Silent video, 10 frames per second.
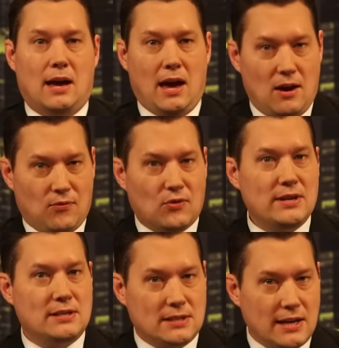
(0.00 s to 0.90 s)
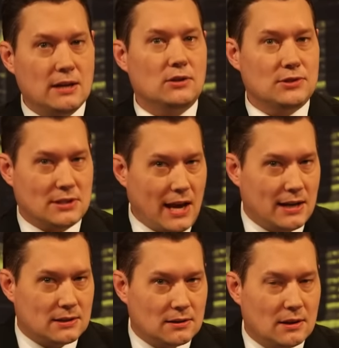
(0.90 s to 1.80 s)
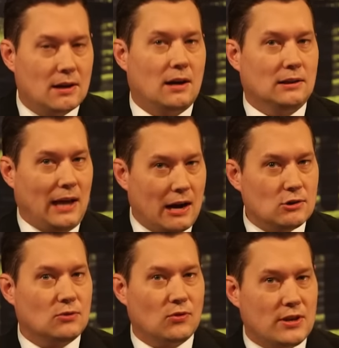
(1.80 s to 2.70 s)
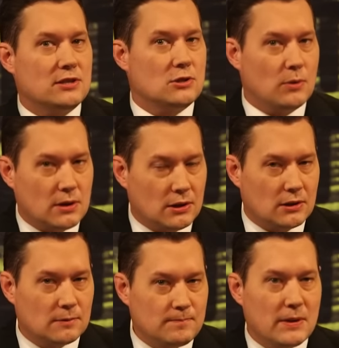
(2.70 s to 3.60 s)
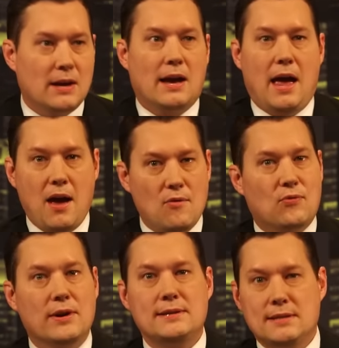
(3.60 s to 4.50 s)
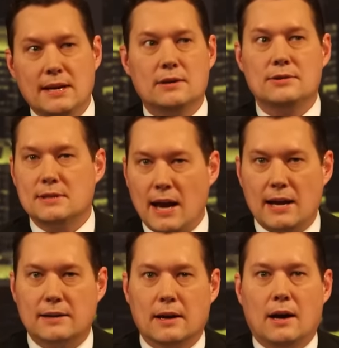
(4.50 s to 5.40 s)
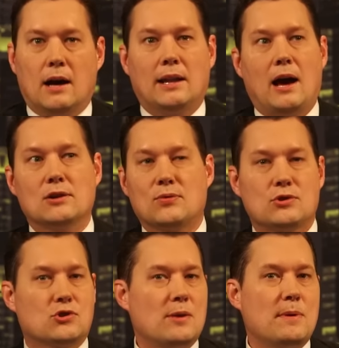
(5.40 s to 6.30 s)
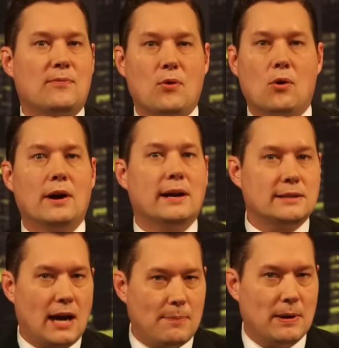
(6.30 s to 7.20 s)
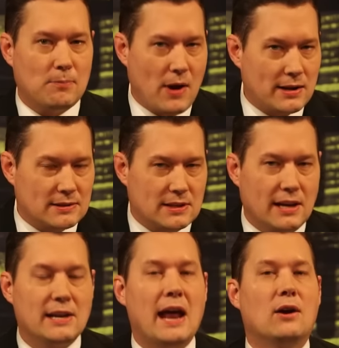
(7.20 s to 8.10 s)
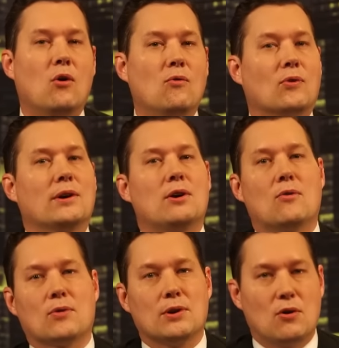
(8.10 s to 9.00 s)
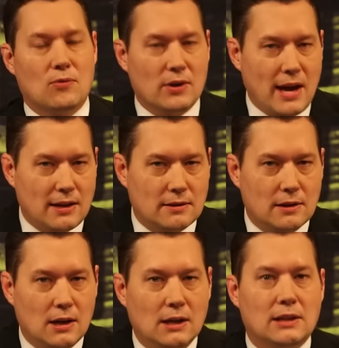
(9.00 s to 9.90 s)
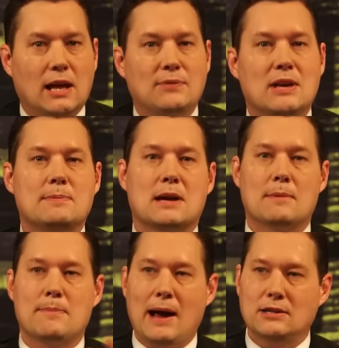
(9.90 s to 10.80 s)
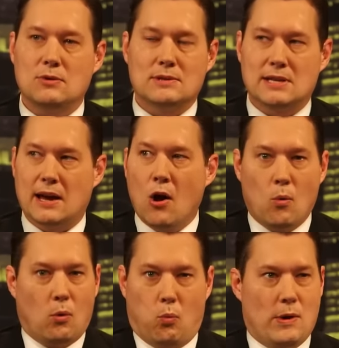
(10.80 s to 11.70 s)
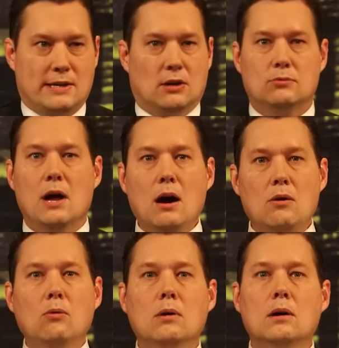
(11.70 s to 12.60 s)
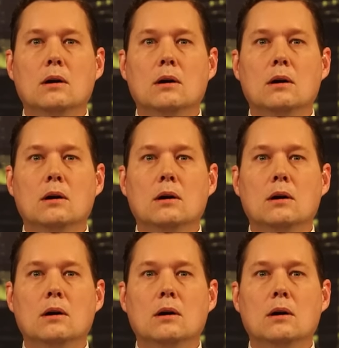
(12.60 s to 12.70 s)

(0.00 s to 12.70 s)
Every single state allows for this to occur. Every single state allows for treatment for an ectopic pregnancy. And yet over and over and over again, the left keeps coming back to you and saying, well, we don't know.